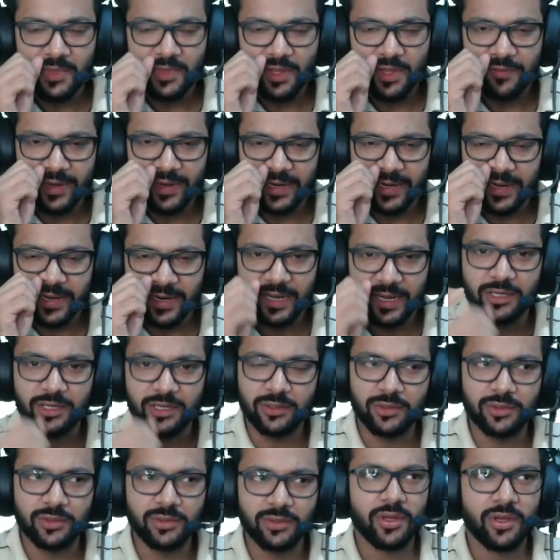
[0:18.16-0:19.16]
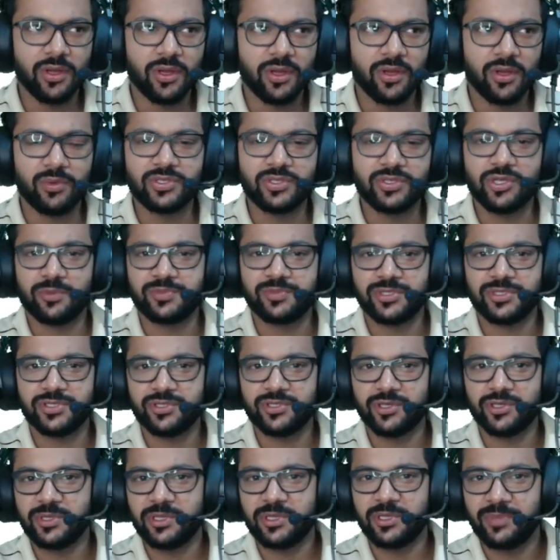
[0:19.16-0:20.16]
Where can I go? Which option
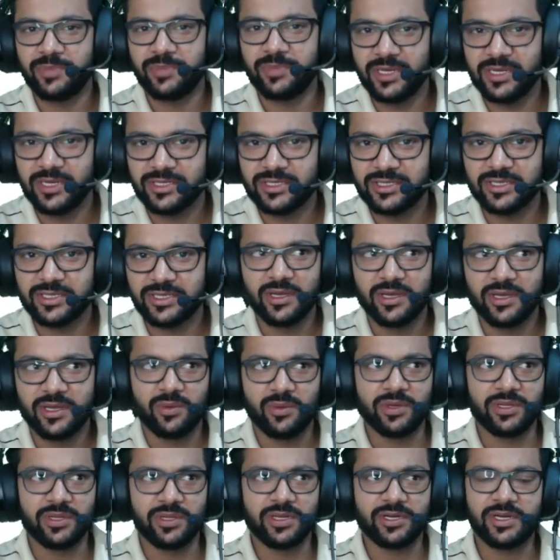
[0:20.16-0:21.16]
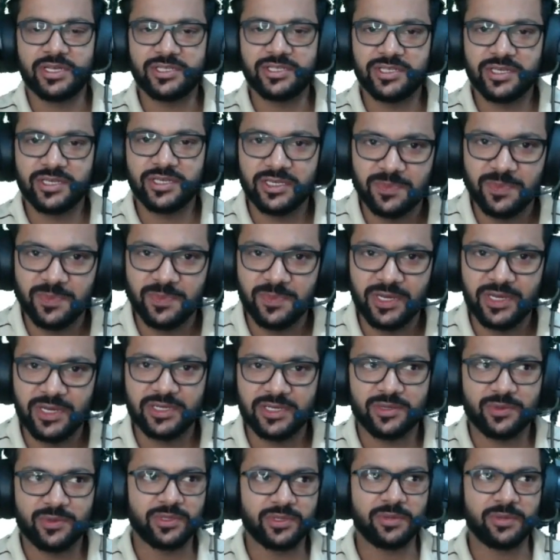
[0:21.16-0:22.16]
should be the best? Whether teaching is
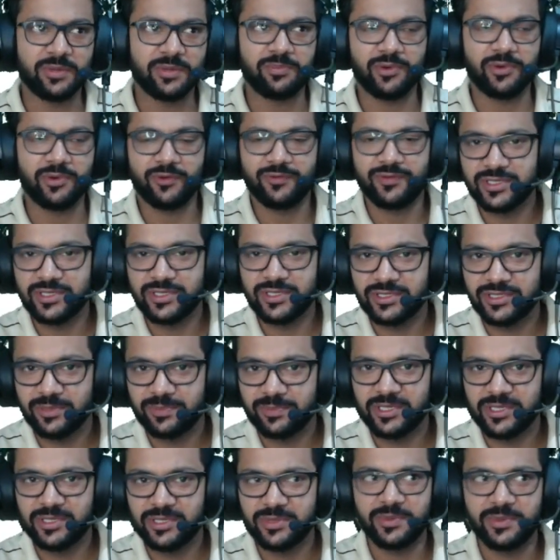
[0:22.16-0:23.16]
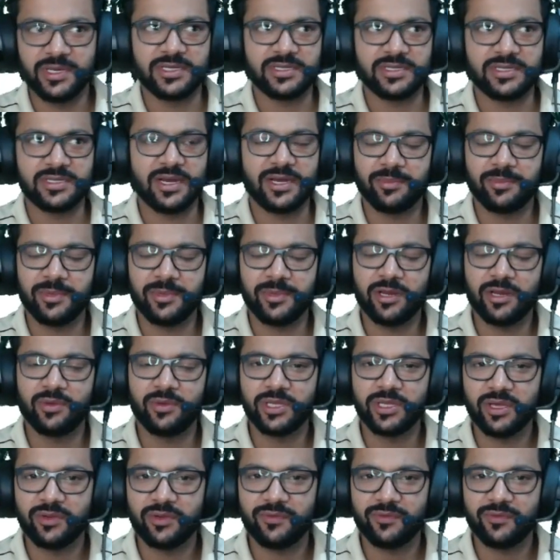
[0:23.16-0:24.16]
best, whether professorship is best. Let me tell you
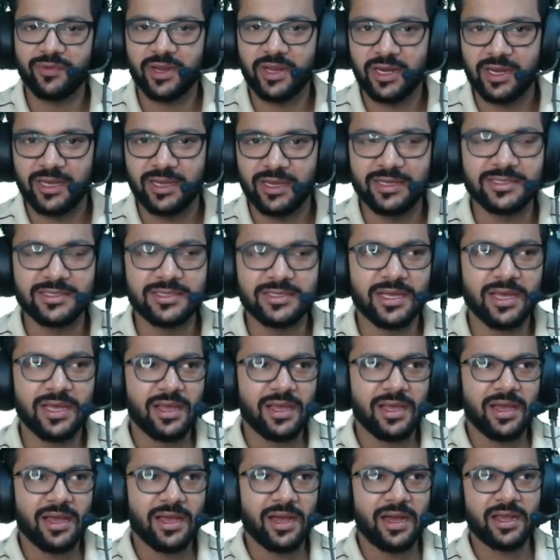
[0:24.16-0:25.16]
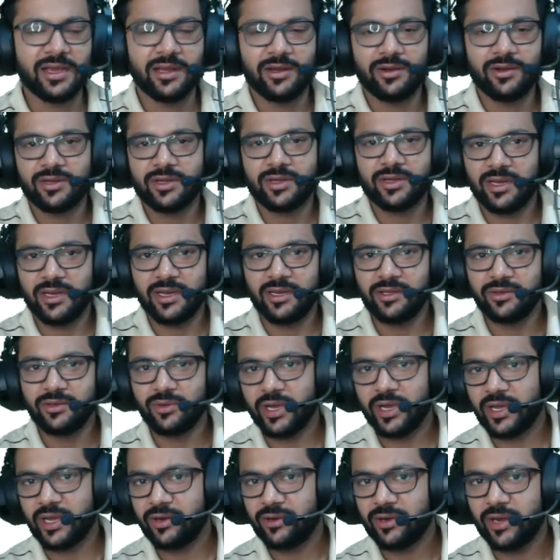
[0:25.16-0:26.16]
one thing frankly, guys. I cannot
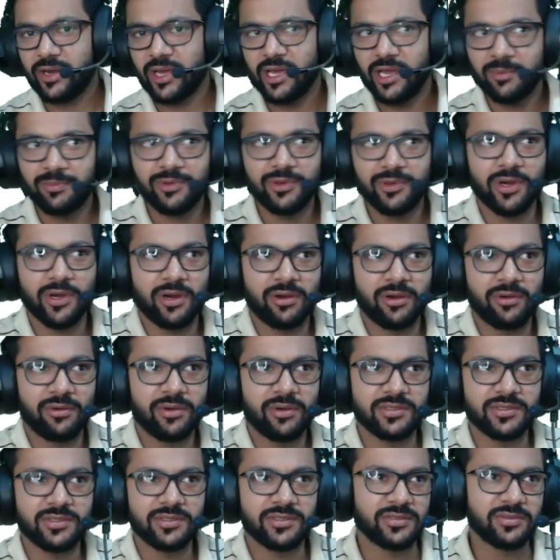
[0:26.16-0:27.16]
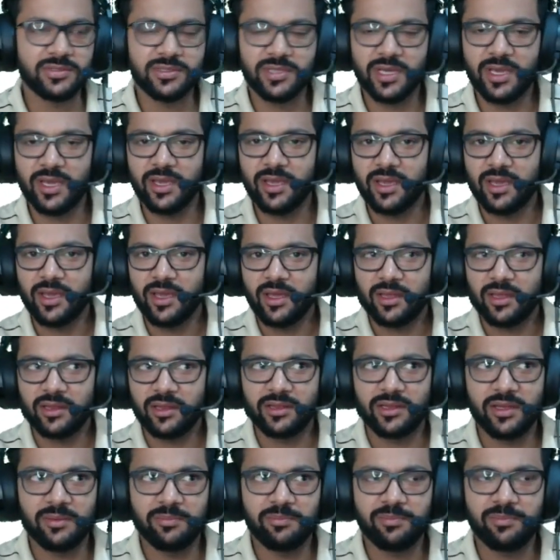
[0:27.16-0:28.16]
help you out in choosing
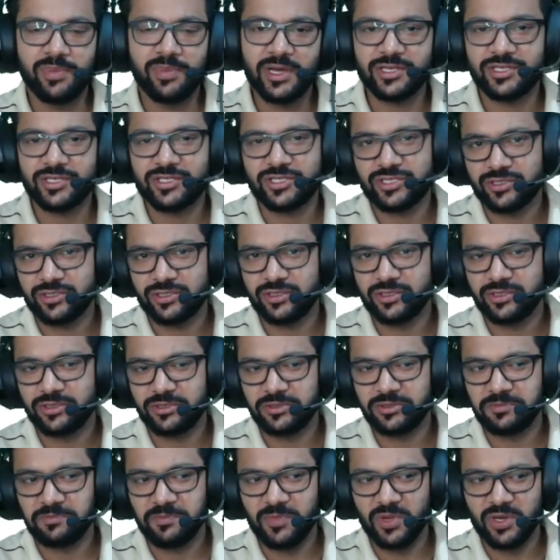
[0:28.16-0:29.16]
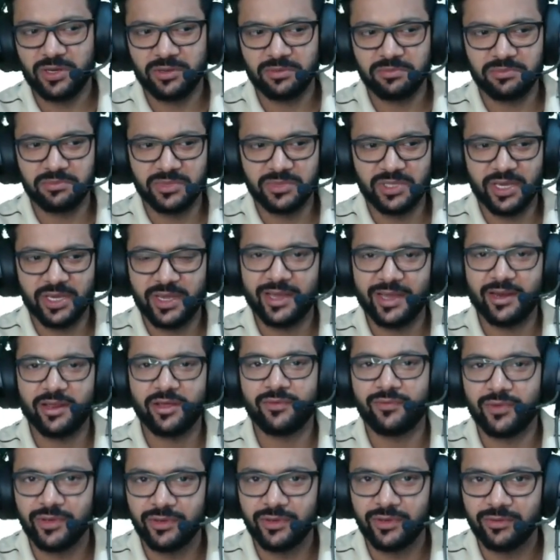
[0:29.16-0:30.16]
the best the career
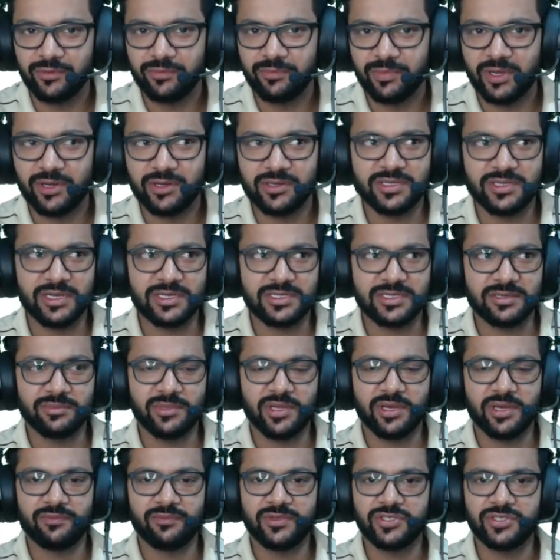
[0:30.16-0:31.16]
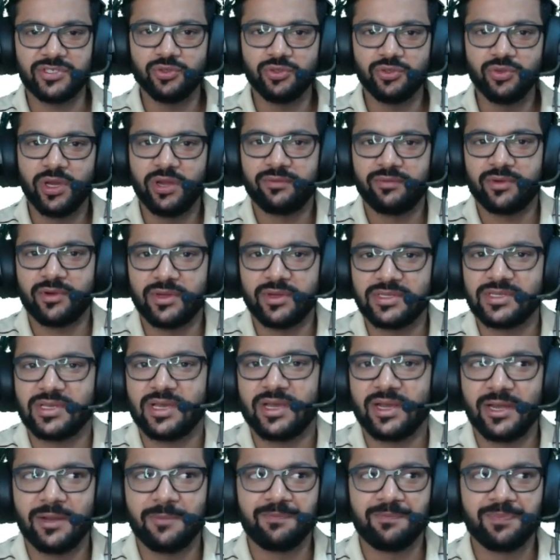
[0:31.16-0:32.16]
for you, because that's something which you have to
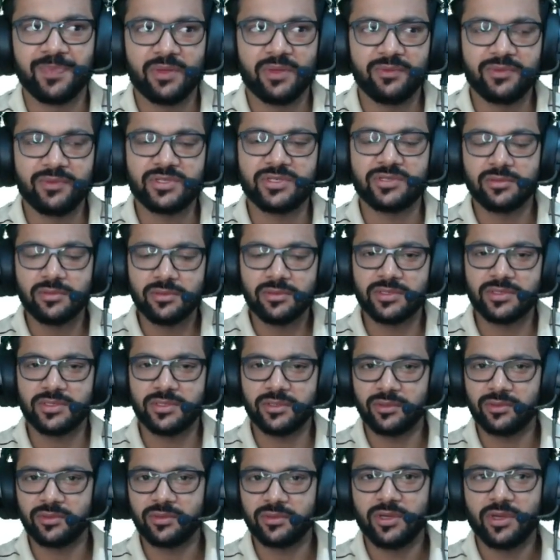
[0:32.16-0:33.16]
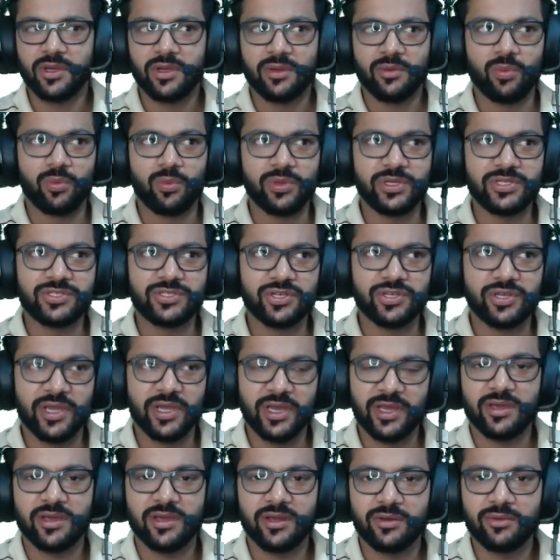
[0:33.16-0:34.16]
decide, which suits you. Which
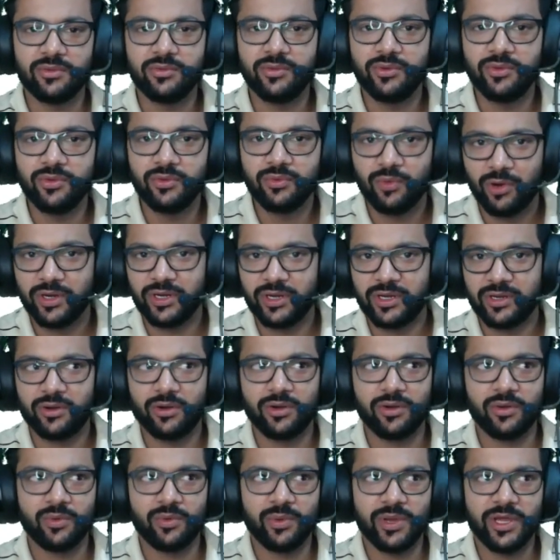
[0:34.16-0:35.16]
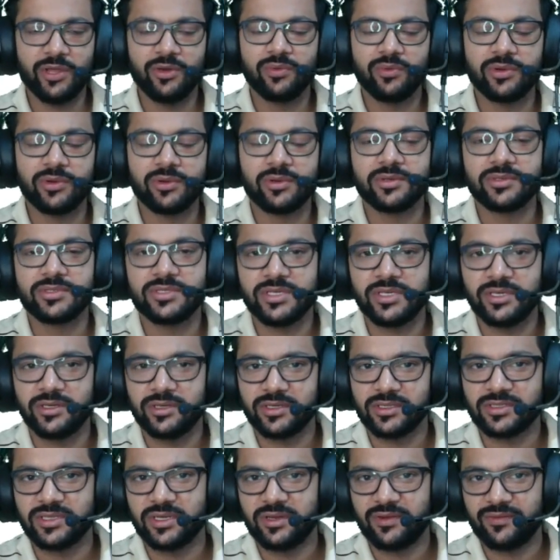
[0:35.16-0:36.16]
career do you want, or where you want to see
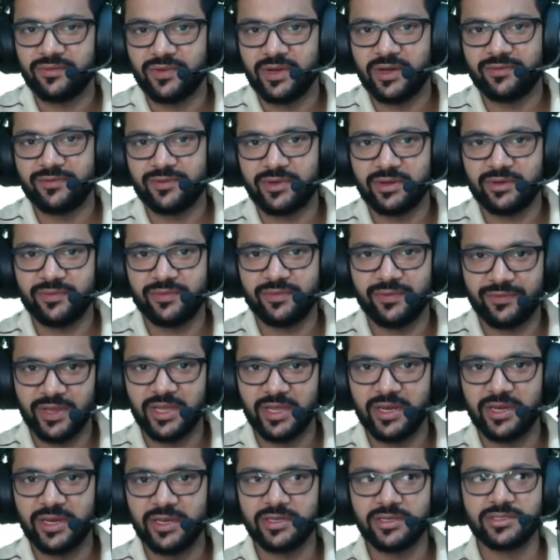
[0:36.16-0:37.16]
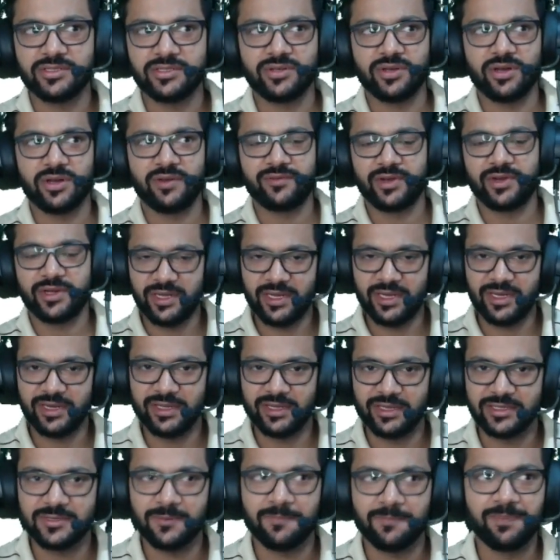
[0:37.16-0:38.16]
yourself after 15 years or after 10
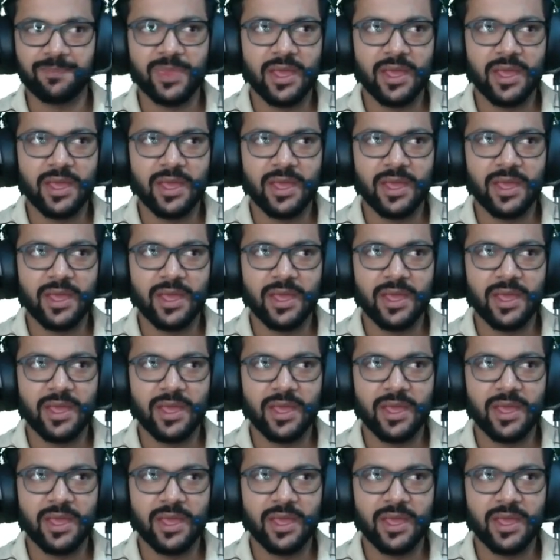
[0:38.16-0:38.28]
years?